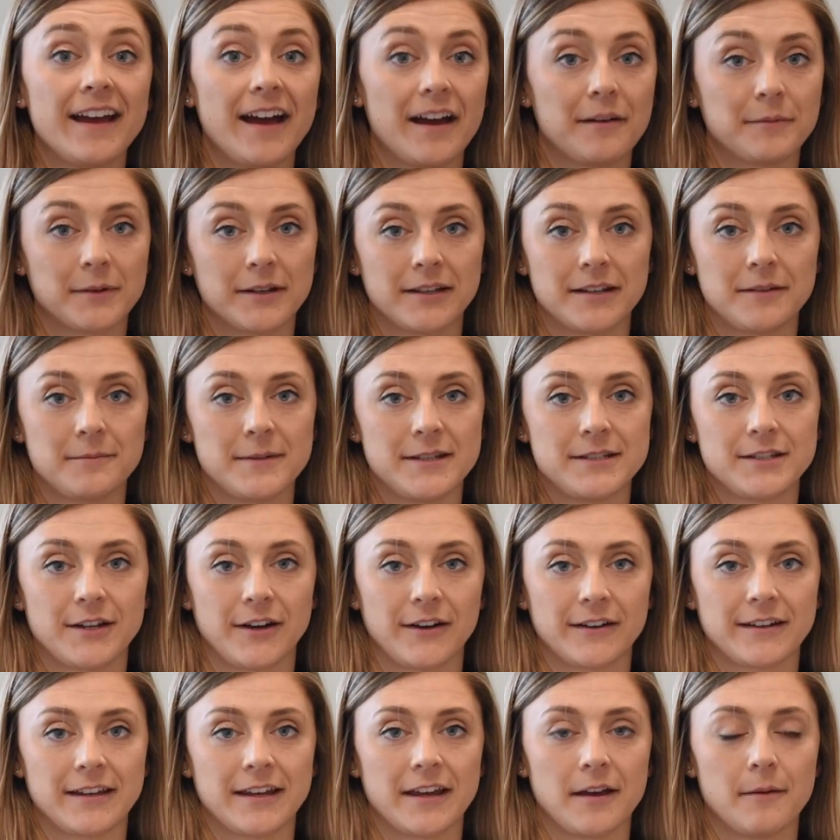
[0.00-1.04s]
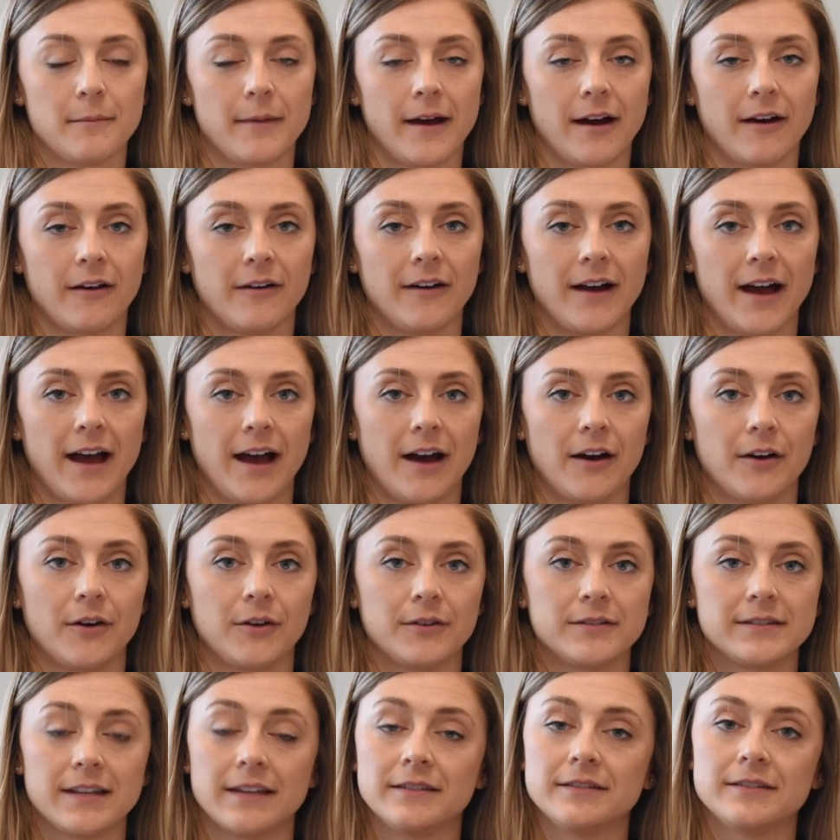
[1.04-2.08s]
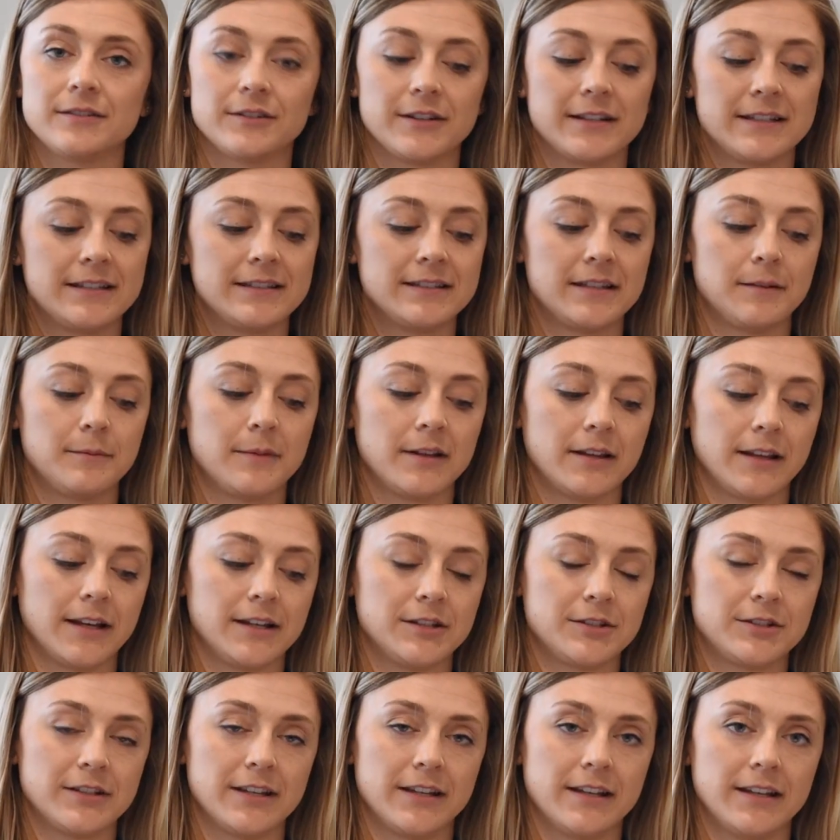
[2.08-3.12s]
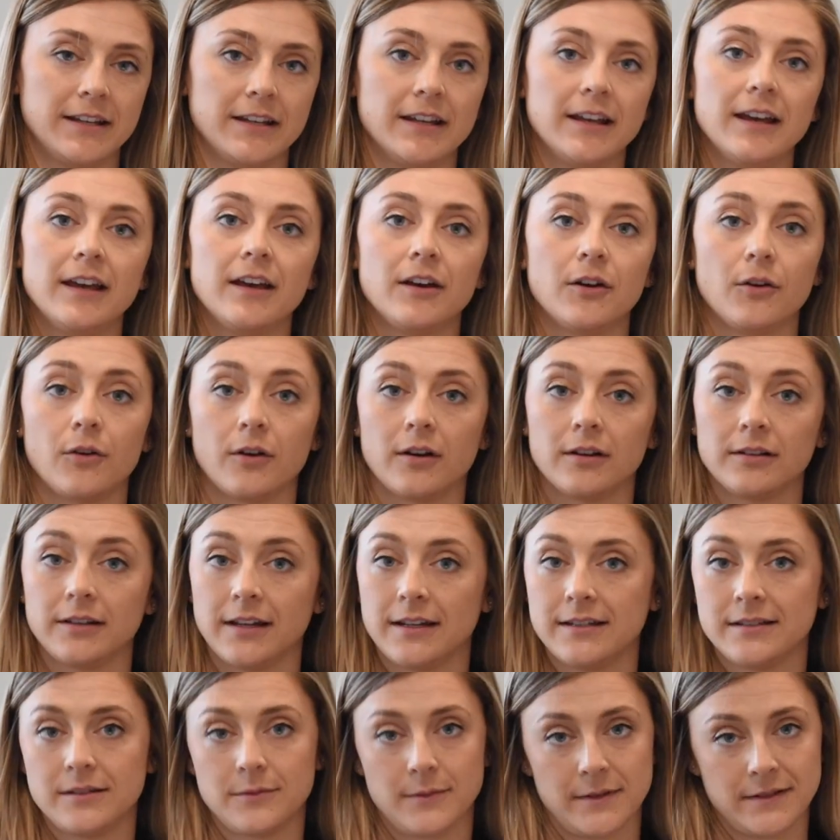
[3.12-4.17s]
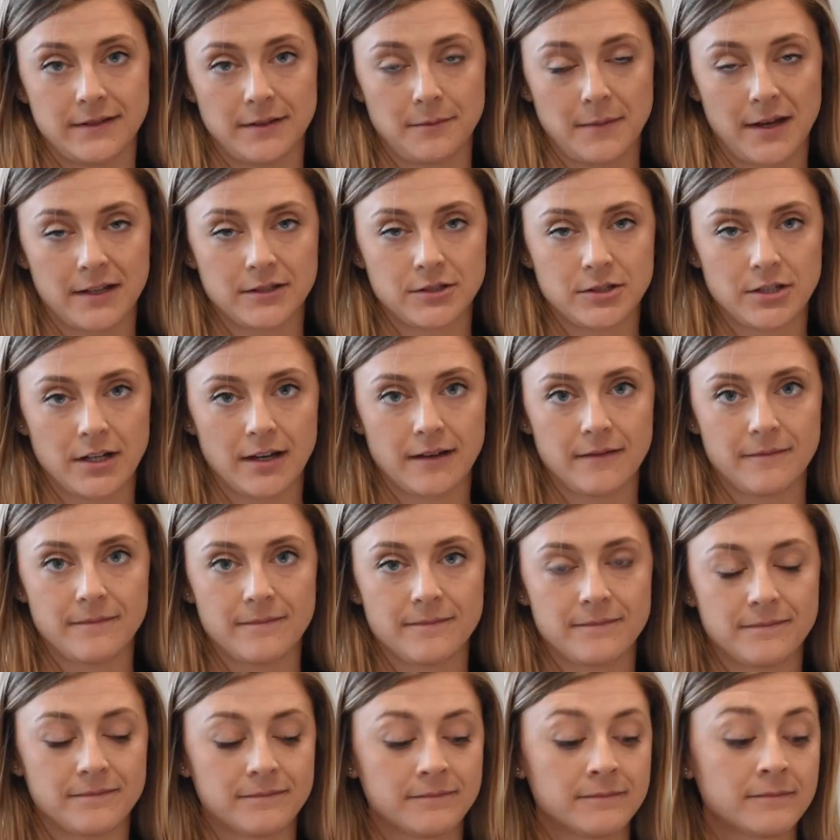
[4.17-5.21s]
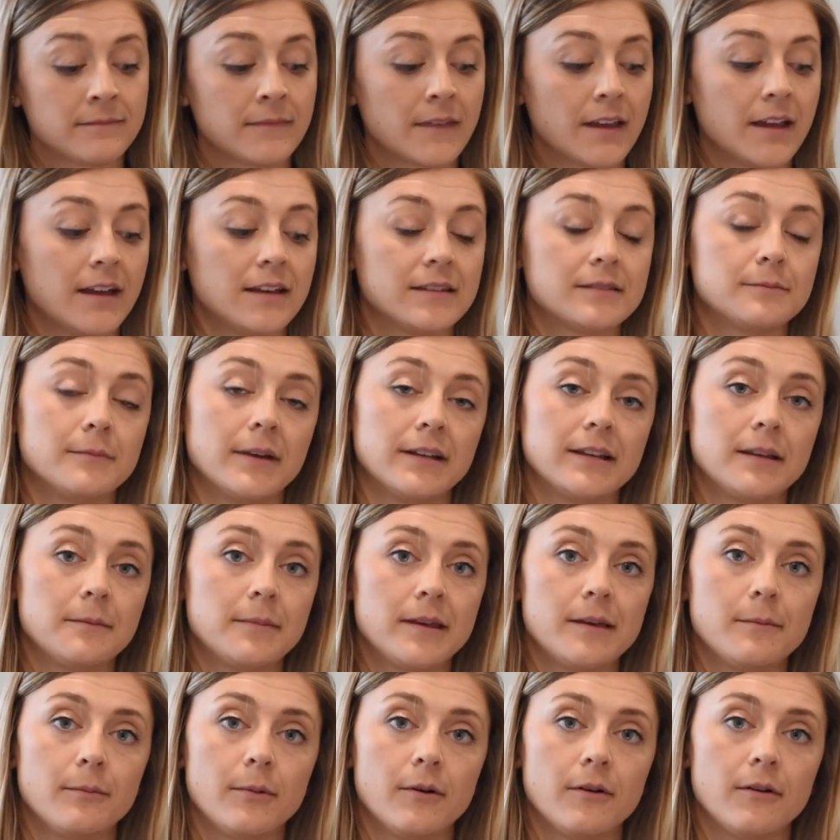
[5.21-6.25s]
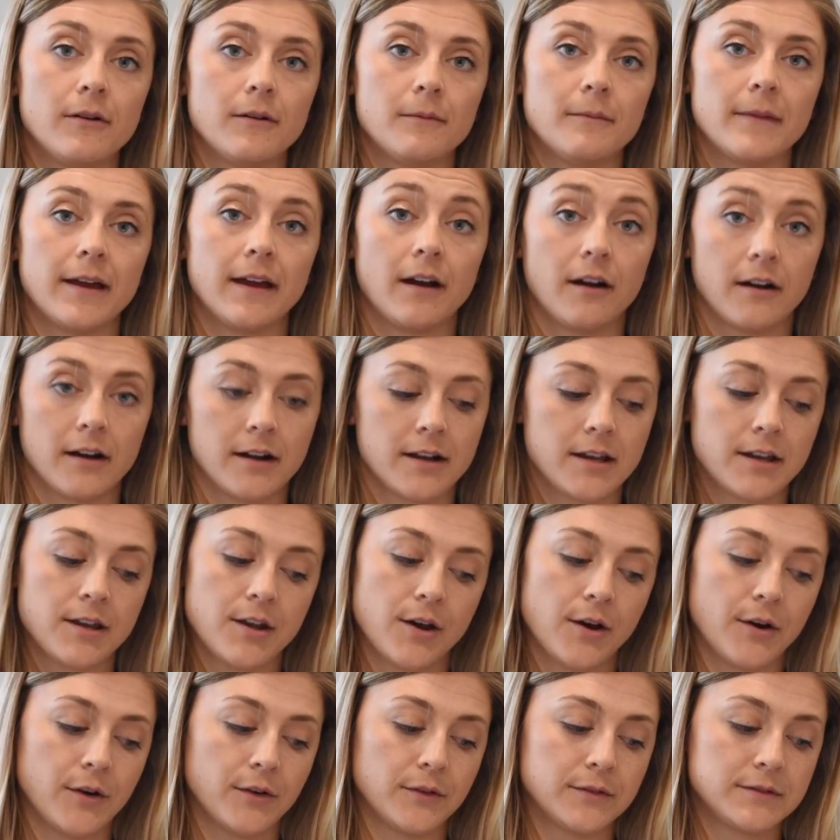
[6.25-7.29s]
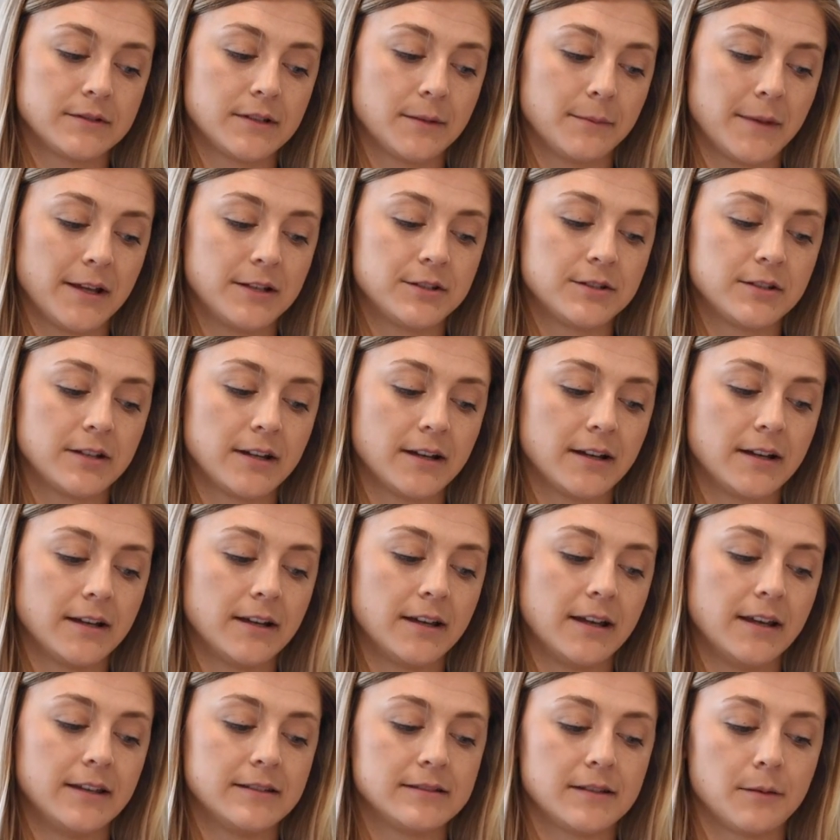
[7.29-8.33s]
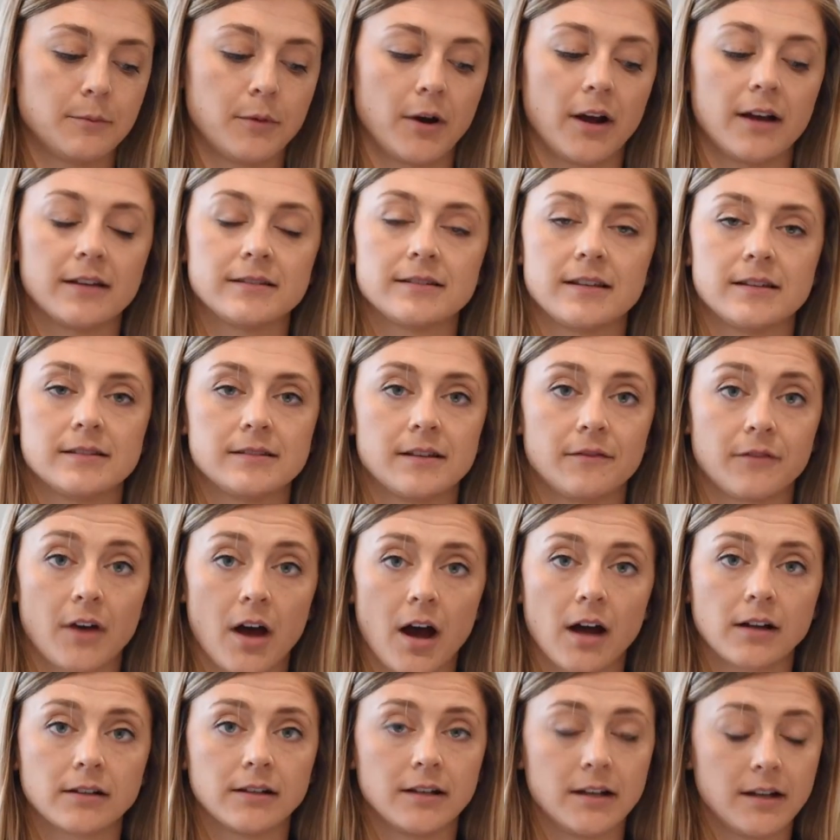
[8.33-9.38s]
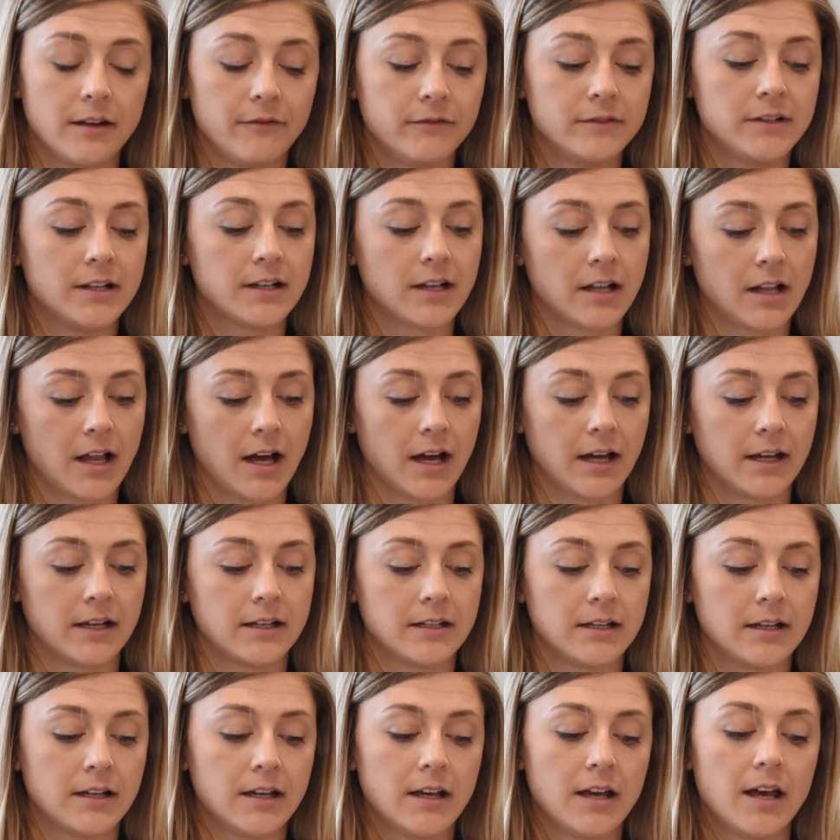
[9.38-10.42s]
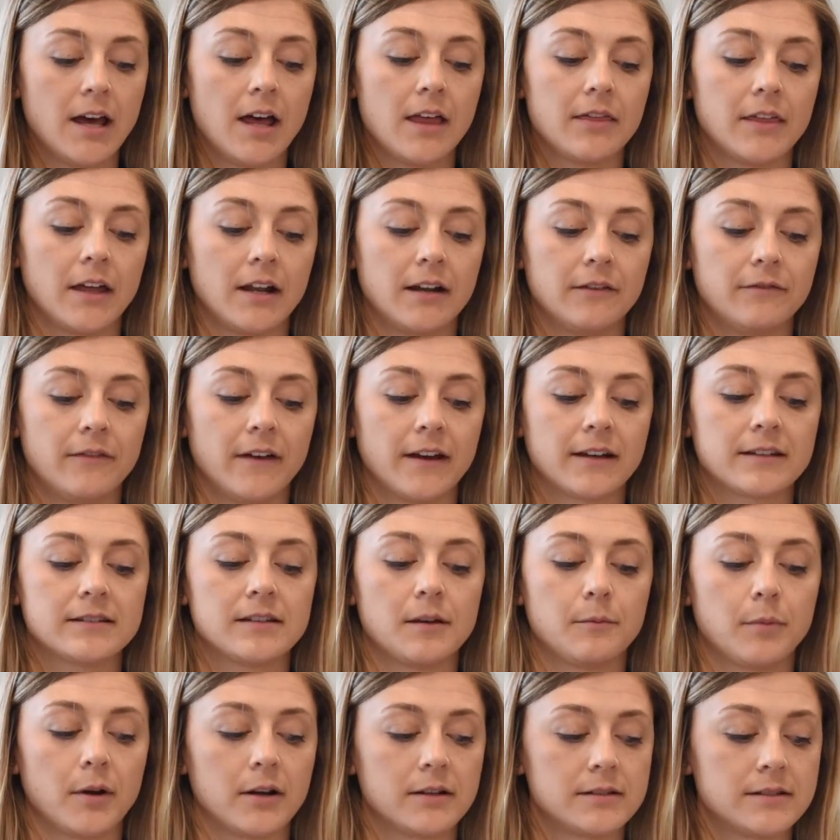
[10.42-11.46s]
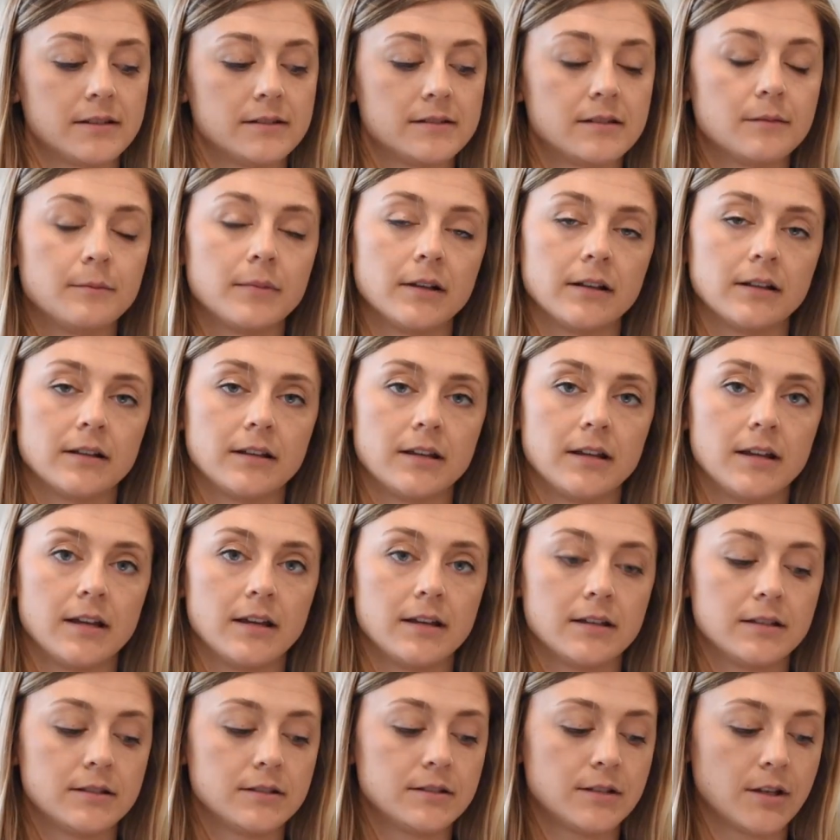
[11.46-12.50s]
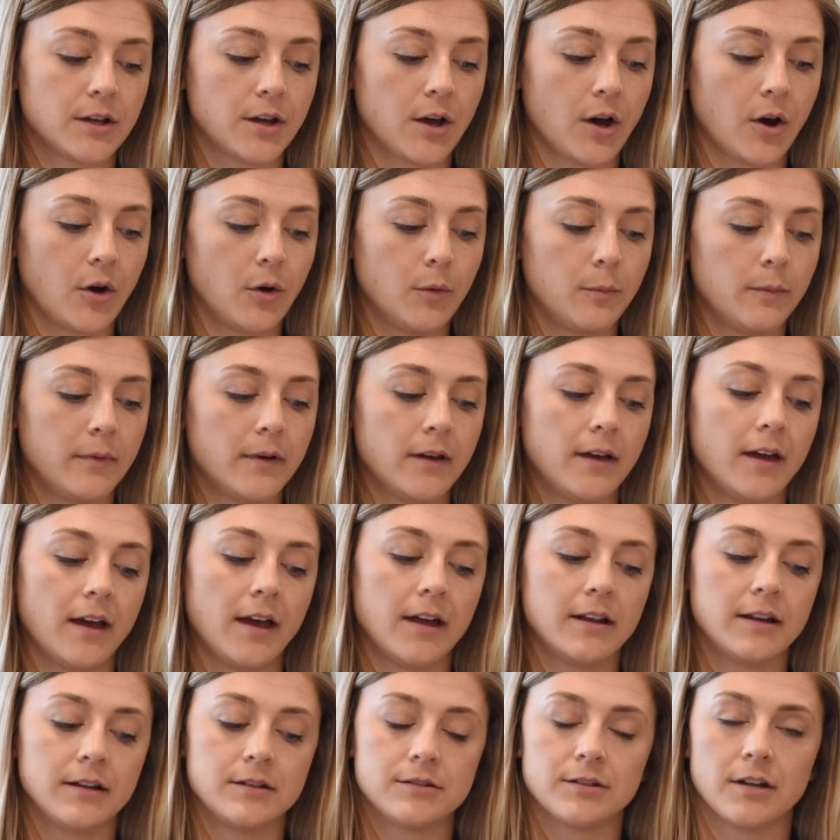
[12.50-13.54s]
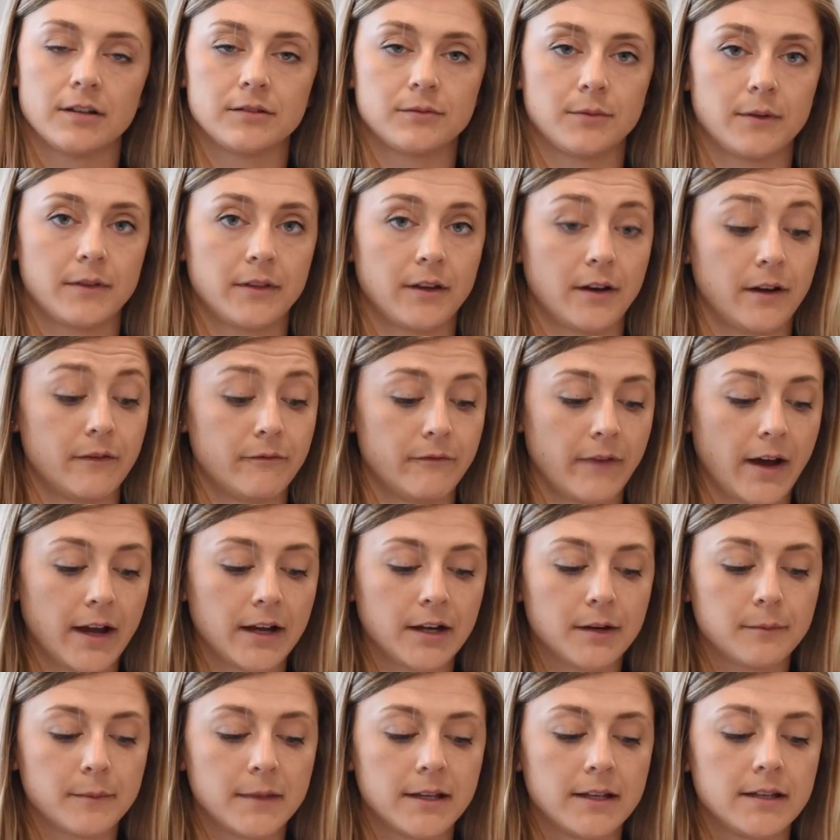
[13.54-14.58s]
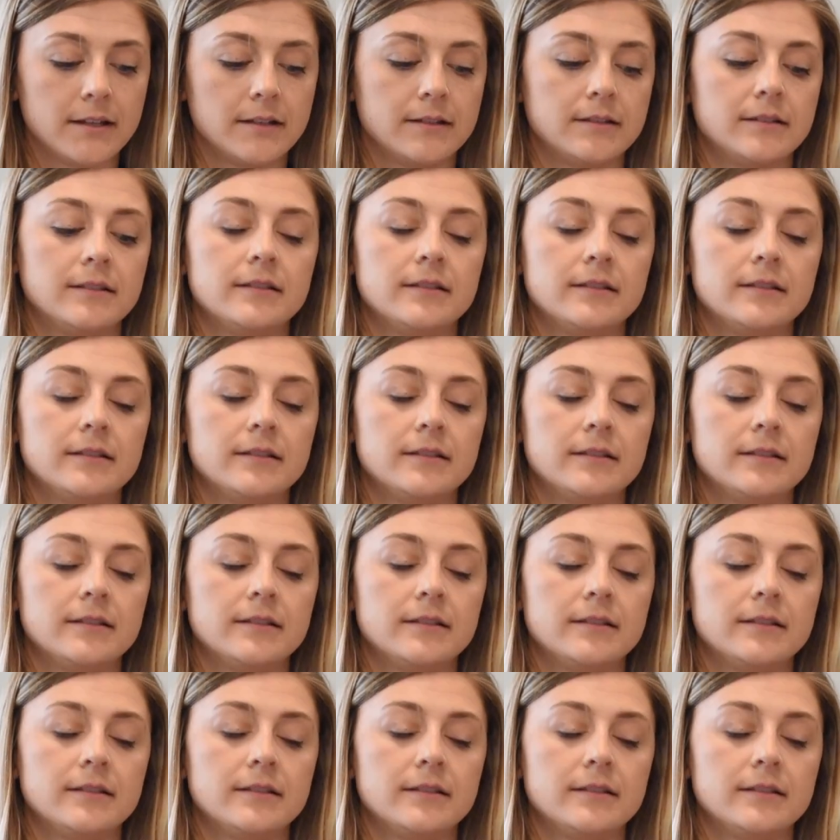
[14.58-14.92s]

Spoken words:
I'm going to be talking about how sensory stimulation correlates with dementia. As many people may already know, dementia is the process of cognitive decline that affects a person's ability to cope and adjust with their environment,